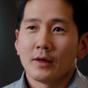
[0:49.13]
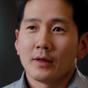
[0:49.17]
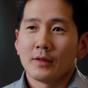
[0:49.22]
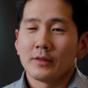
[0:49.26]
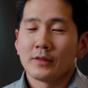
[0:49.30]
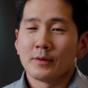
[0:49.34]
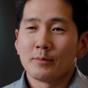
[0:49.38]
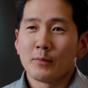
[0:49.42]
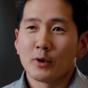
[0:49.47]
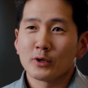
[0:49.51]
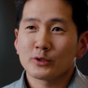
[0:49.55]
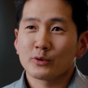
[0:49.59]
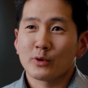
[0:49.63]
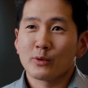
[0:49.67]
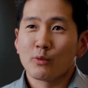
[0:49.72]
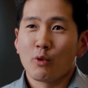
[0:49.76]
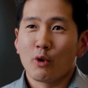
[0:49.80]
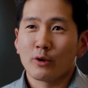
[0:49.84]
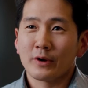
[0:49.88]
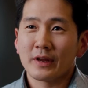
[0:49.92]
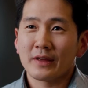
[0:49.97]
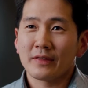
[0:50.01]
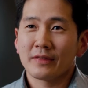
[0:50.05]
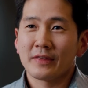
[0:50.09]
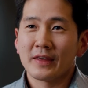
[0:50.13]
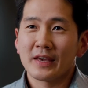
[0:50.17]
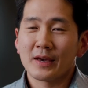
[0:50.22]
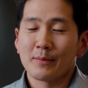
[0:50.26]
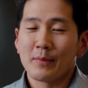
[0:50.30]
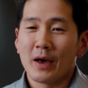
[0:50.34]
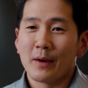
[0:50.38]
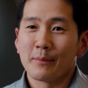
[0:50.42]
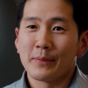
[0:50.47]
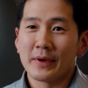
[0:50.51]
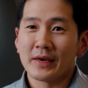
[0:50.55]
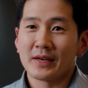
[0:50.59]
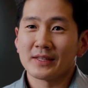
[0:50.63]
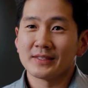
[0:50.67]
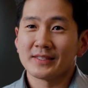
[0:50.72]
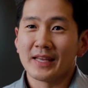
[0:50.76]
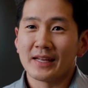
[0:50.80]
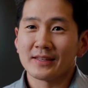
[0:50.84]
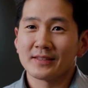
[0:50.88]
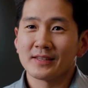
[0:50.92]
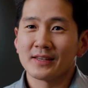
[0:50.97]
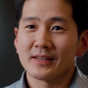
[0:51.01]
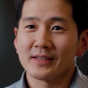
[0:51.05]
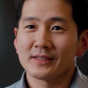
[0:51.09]
The most rewarding thing about being a
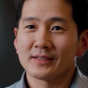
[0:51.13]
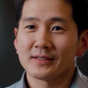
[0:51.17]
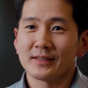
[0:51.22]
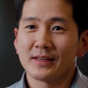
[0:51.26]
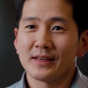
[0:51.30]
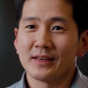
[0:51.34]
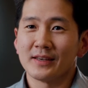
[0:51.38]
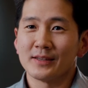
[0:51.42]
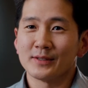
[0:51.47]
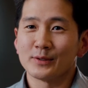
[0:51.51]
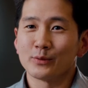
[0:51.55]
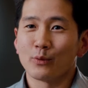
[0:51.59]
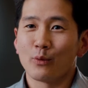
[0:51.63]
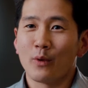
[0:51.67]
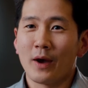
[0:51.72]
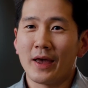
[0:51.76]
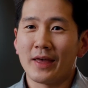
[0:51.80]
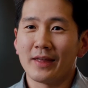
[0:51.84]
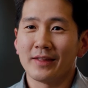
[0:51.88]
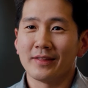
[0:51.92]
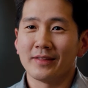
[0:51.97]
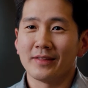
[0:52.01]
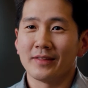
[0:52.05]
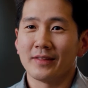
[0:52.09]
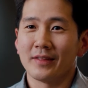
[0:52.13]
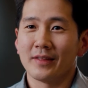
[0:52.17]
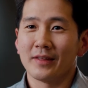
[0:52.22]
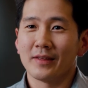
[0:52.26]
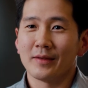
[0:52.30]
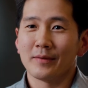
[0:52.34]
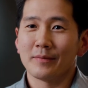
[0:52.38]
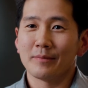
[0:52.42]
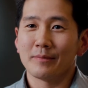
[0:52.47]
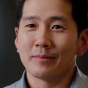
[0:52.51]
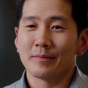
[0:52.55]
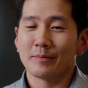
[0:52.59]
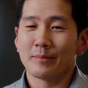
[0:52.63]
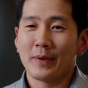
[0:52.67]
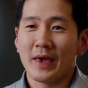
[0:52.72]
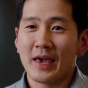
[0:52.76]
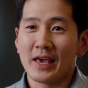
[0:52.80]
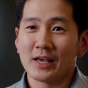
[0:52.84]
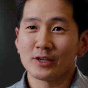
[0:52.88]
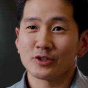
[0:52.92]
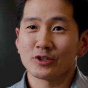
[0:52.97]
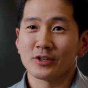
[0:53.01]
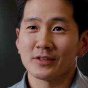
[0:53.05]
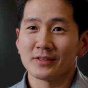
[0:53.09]
dentist is when
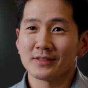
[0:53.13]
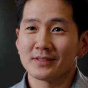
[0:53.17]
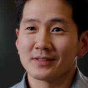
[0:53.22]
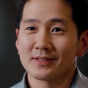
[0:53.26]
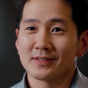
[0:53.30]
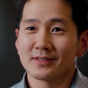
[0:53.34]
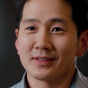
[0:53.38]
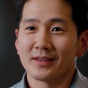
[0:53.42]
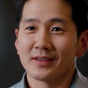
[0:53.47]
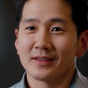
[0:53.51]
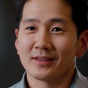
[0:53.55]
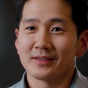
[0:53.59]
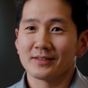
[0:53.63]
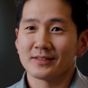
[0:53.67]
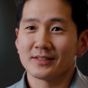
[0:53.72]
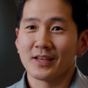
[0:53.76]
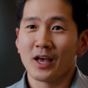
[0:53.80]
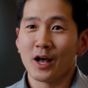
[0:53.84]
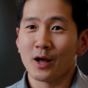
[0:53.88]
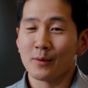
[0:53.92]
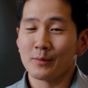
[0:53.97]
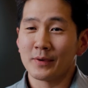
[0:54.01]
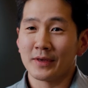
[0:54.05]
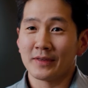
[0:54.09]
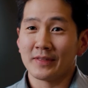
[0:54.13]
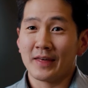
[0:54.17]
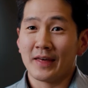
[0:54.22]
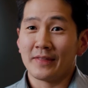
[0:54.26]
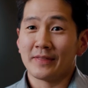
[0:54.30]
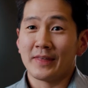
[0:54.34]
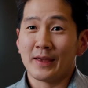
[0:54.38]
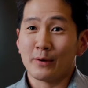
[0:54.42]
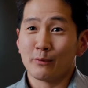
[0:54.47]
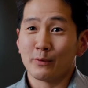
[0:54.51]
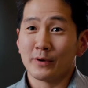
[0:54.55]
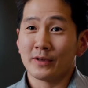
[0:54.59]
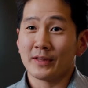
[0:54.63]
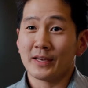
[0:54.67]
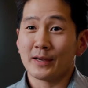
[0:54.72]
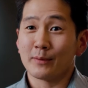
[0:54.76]
patients tell me that they really